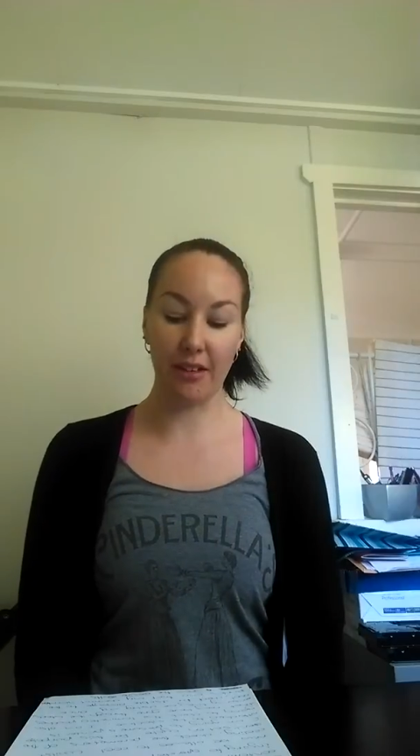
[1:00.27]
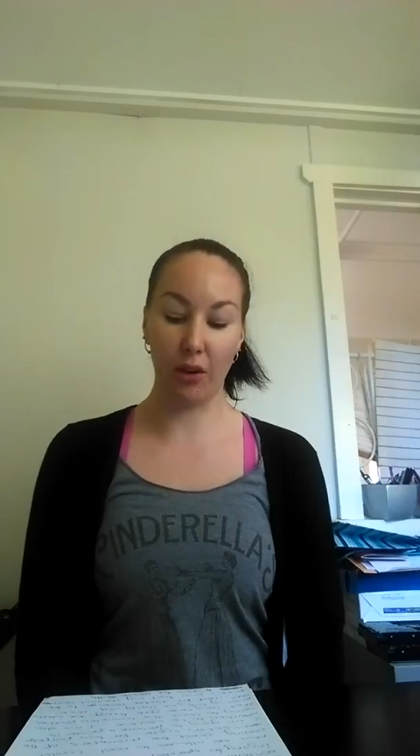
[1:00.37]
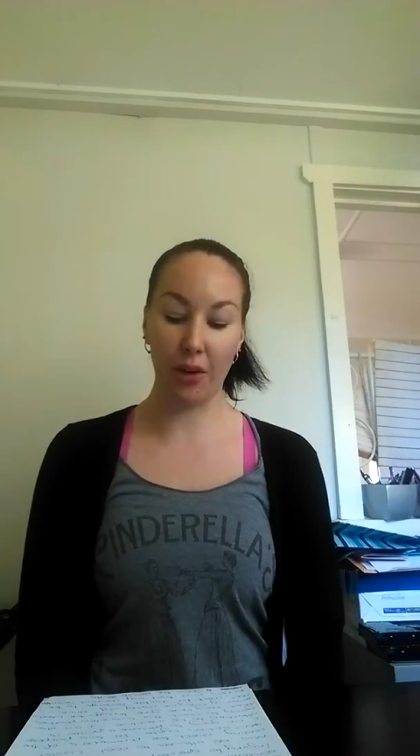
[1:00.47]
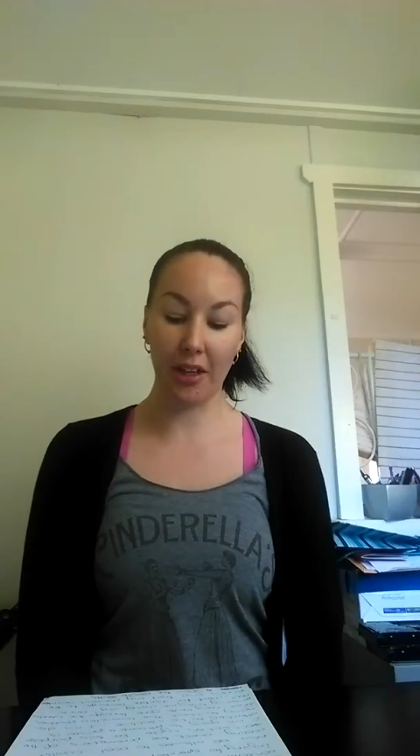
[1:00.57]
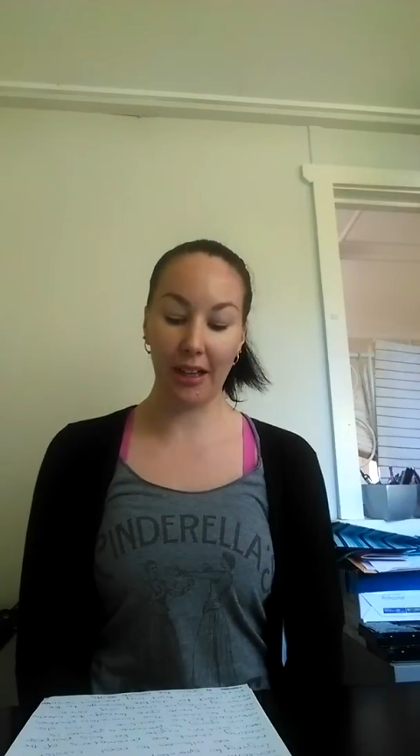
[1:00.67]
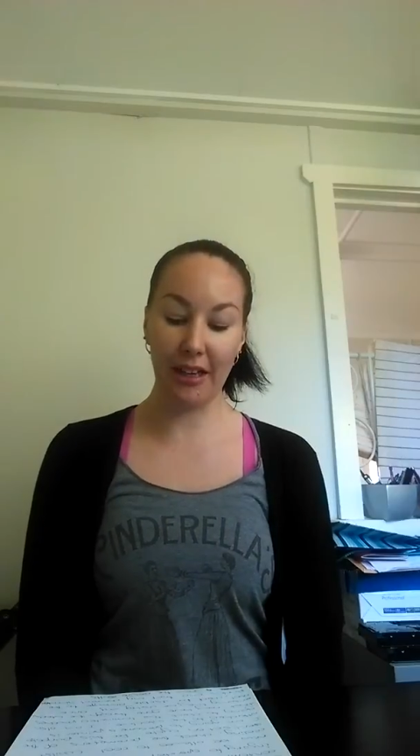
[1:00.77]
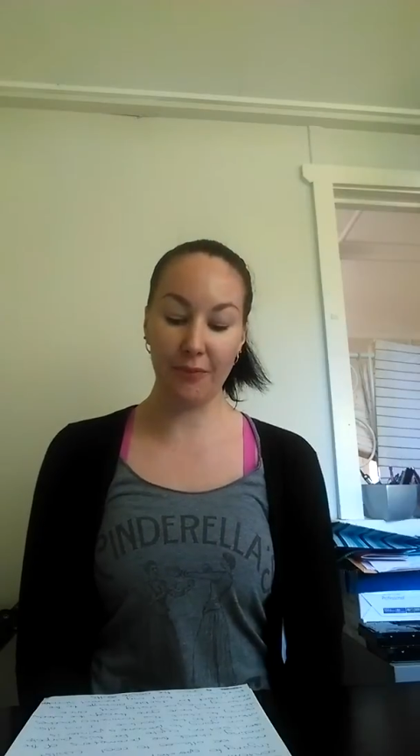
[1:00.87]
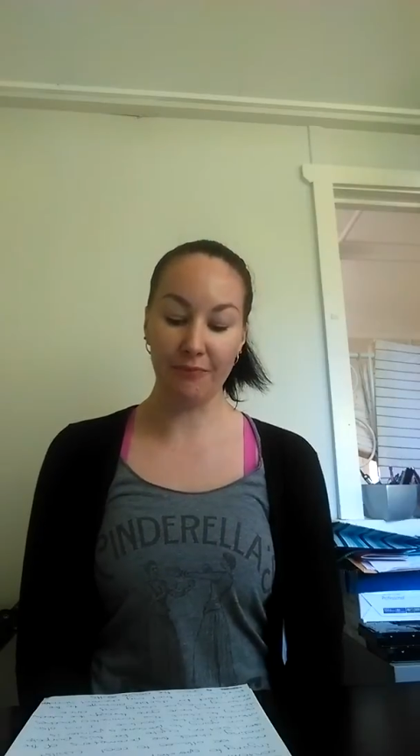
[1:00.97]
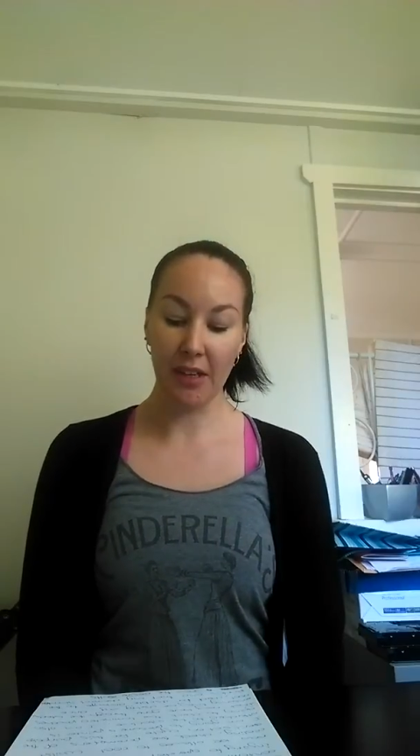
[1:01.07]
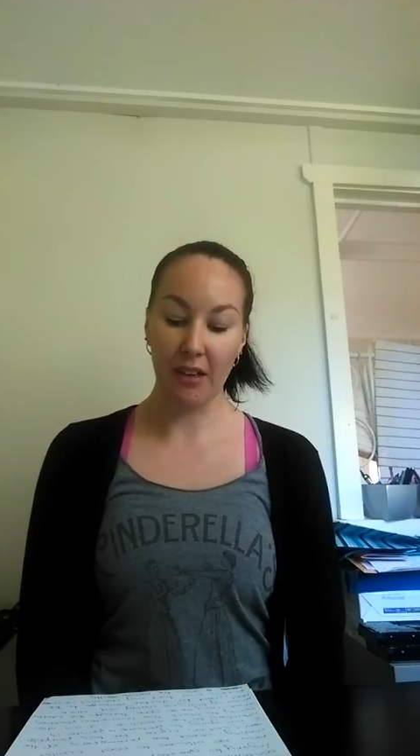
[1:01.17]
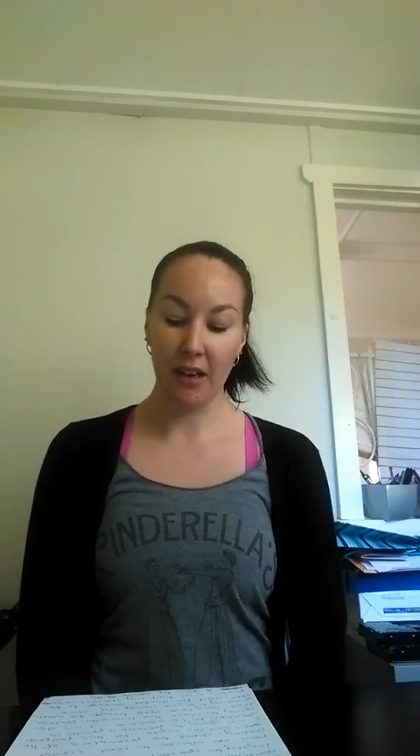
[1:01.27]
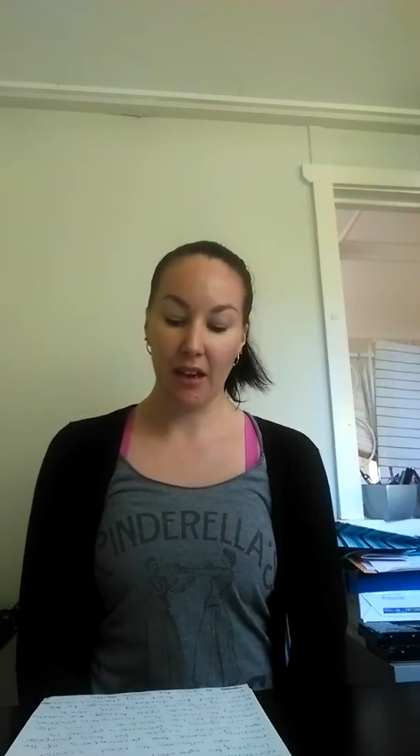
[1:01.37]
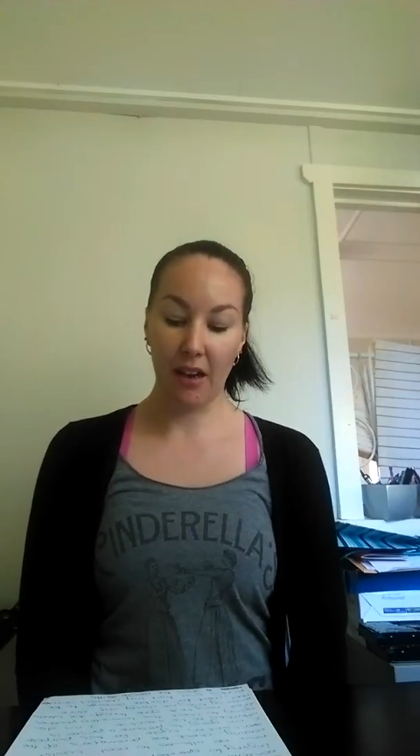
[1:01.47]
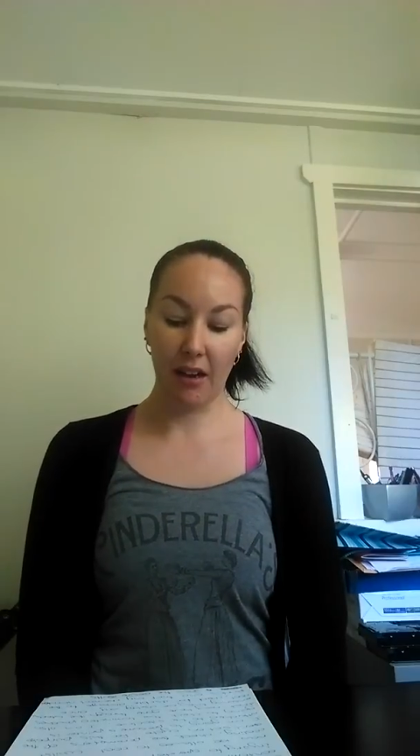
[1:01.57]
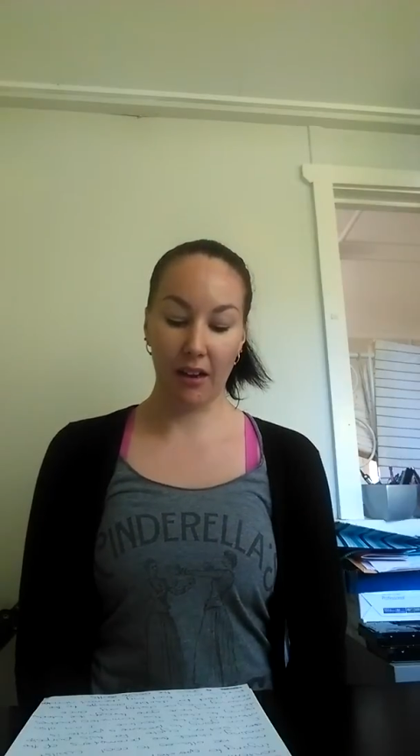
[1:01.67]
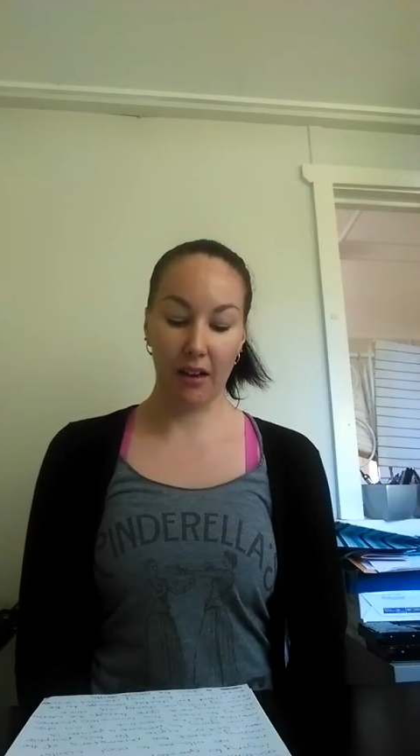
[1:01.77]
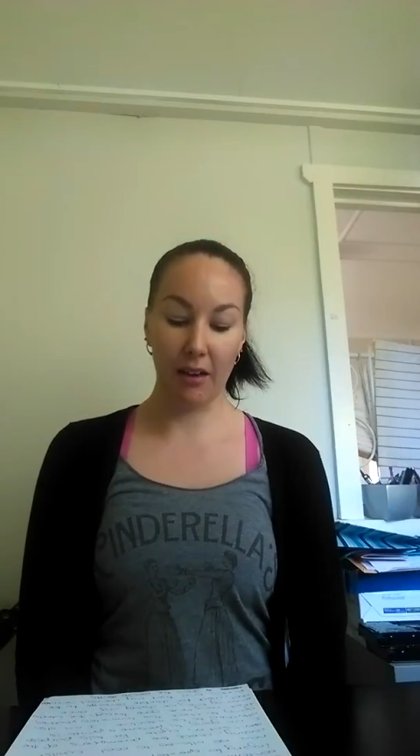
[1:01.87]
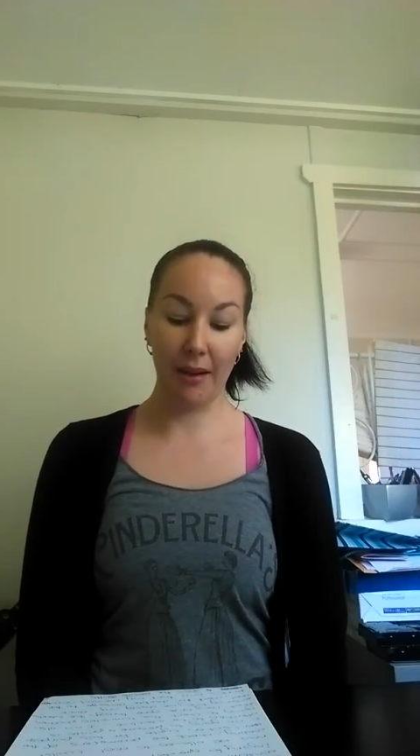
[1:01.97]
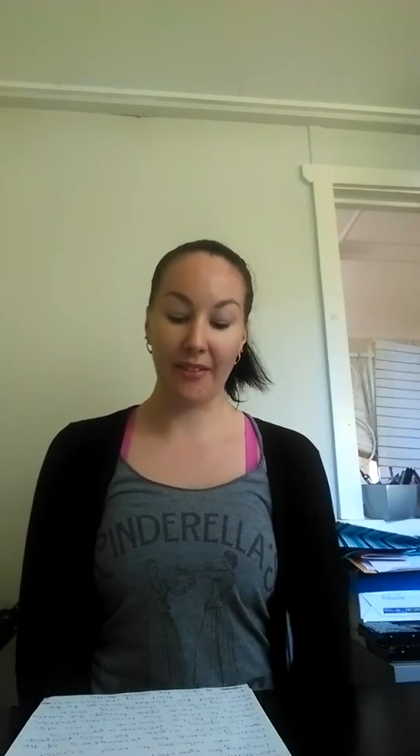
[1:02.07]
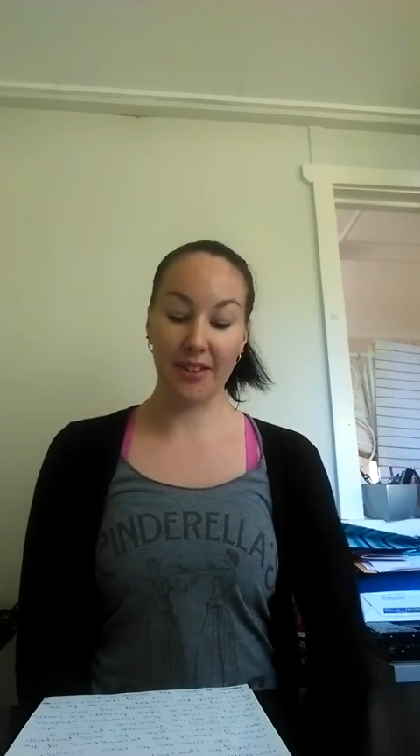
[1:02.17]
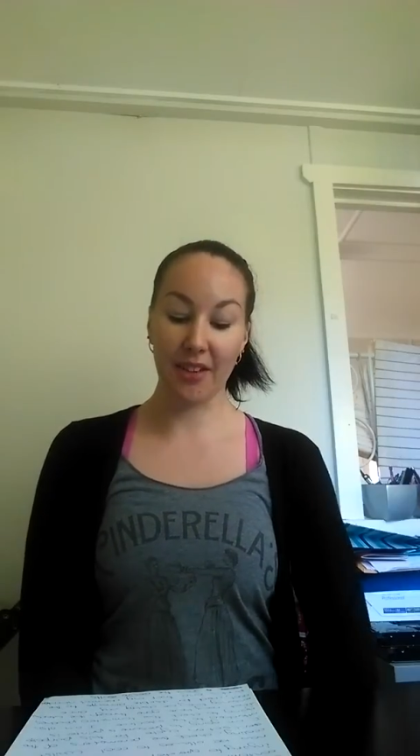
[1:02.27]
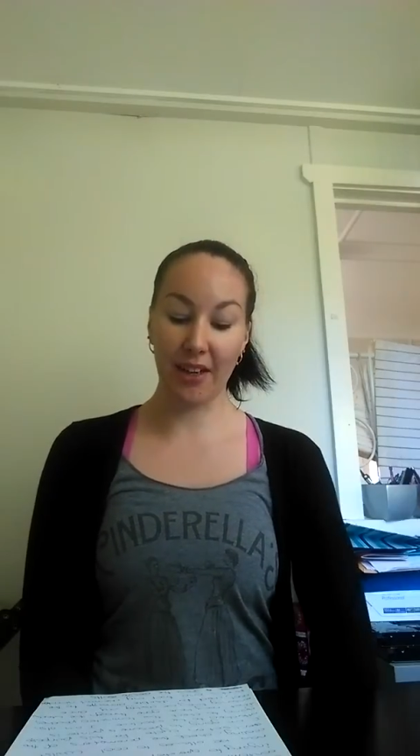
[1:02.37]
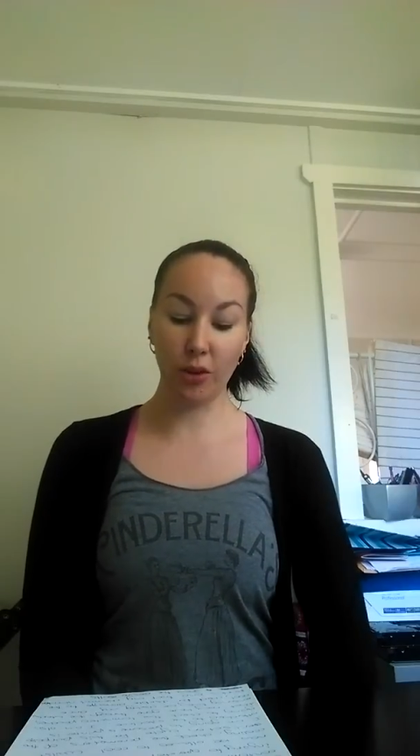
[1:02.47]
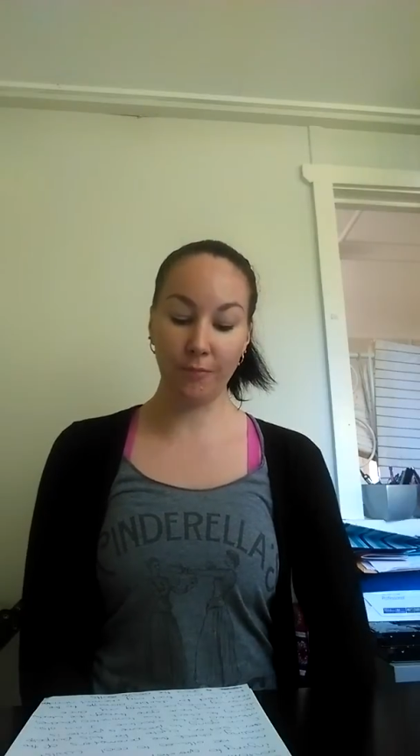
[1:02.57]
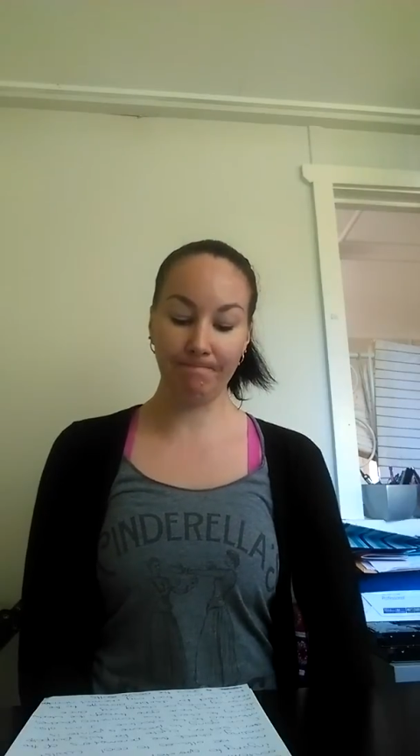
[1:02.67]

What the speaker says: autoclave and the cycle.